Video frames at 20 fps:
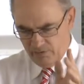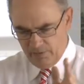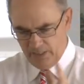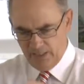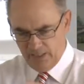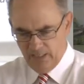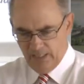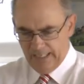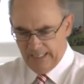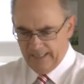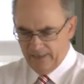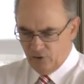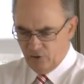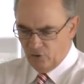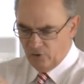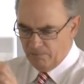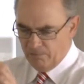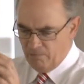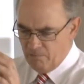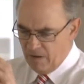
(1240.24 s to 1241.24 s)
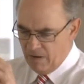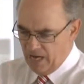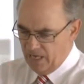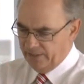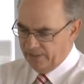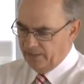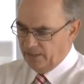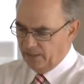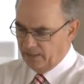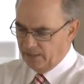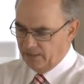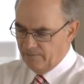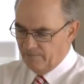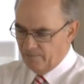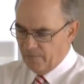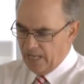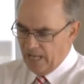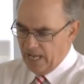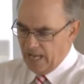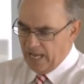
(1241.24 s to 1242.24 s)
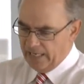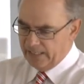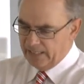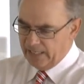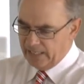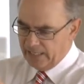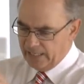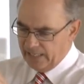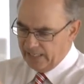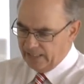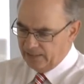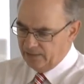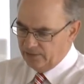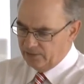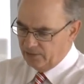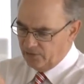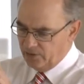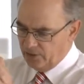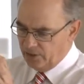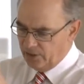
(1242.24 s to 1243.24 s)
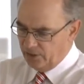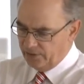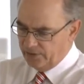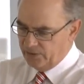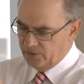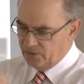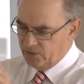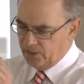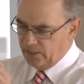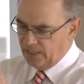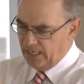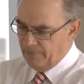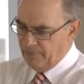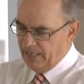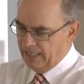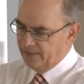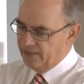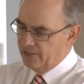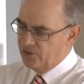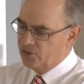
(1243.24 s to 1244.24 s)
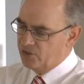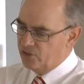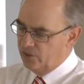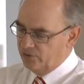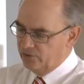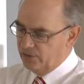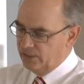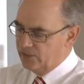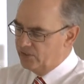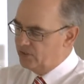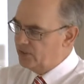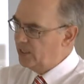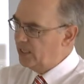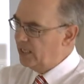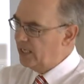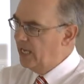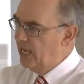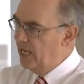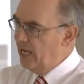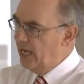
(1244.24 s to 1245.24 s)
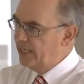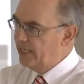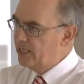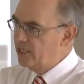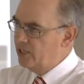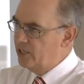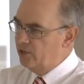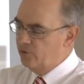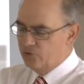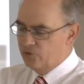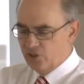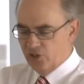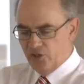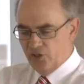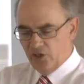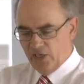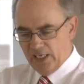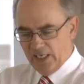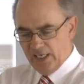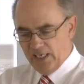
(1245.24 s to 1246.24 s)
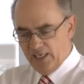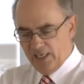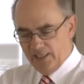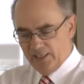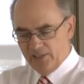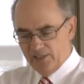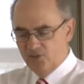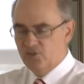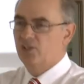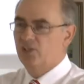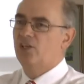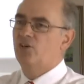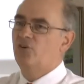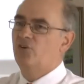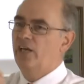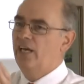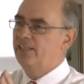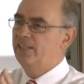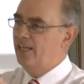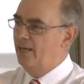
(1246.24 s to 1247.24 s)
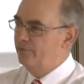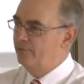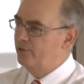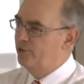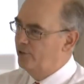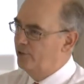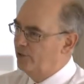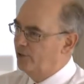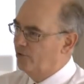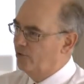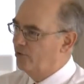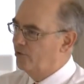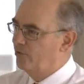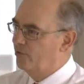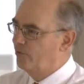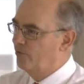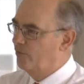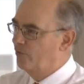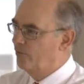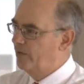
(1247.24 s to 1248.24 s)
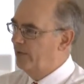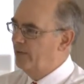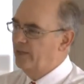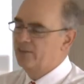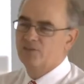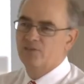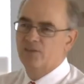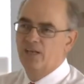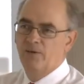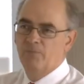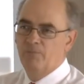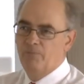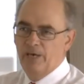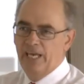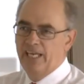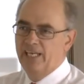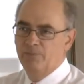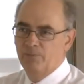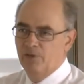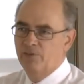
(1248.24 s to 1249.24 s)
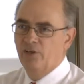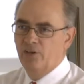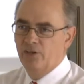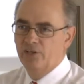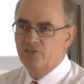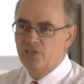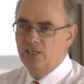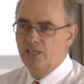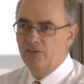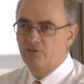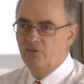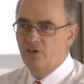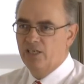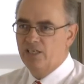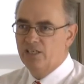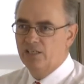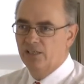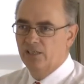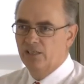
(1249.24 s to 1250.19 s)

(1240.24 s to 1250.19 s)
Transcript: I mean, called Marduk. And he killed the goddess Tiamat, the salty sea, and he used her carcass to create heaven and earth. Now that's pagan mythology, right?